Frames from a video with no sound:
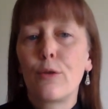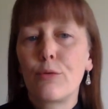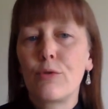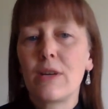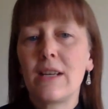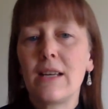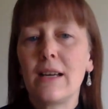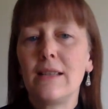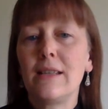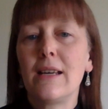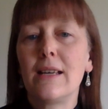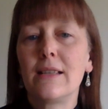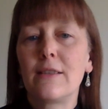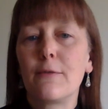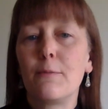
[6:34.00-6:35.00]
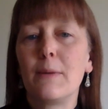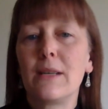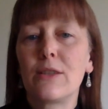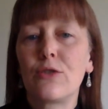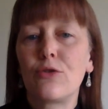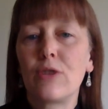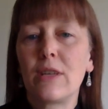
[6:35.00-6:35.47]
three years of
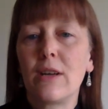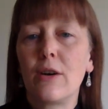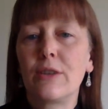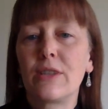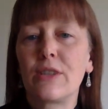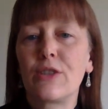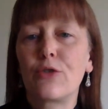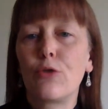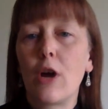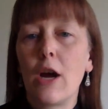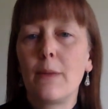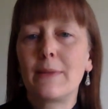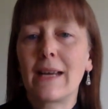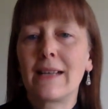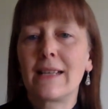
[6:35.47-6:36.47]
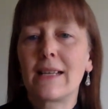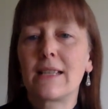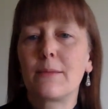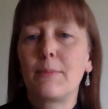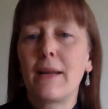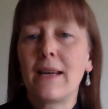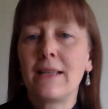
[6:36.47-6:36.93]
ministry are described and
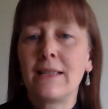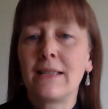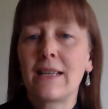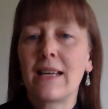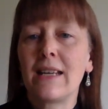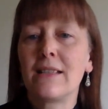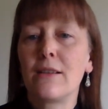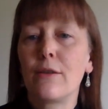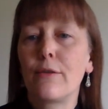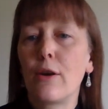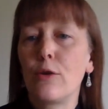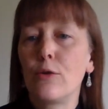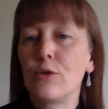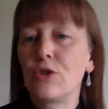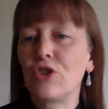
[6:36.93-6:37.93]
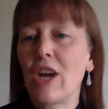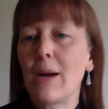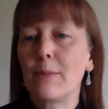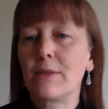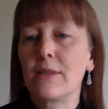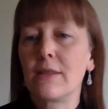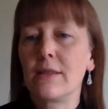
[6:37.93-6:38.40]
explained in those
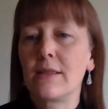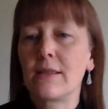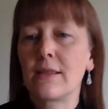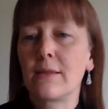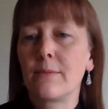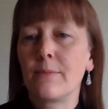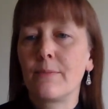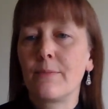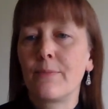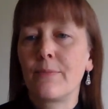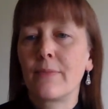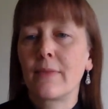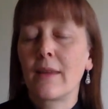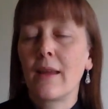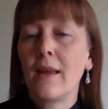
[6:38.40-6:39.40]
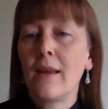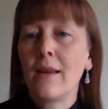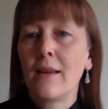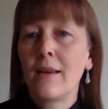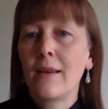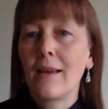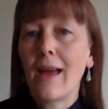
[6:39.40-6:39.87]
chapters.
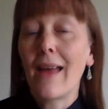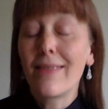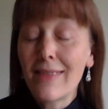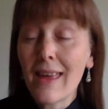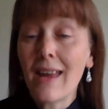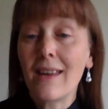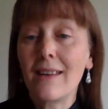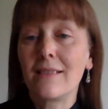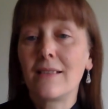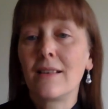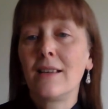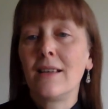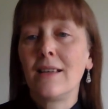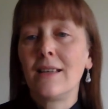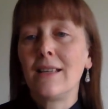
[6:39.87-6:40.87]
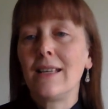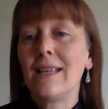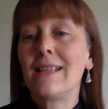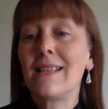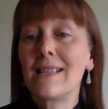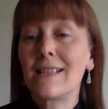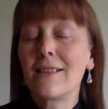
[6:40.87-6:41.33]
And then
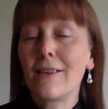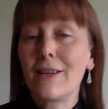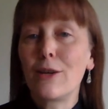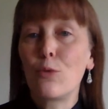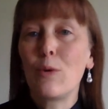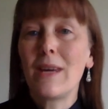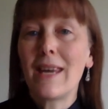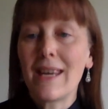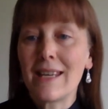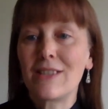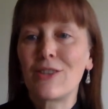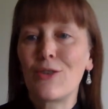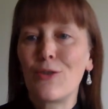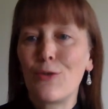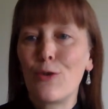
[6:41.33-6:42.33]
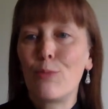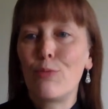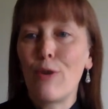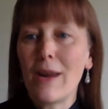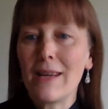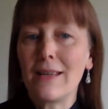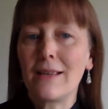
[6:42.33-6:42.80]
it is like we hit the
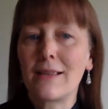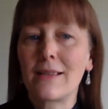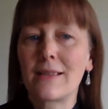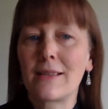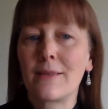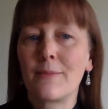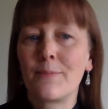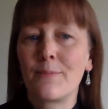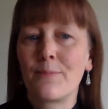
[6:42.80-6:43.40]
brakes.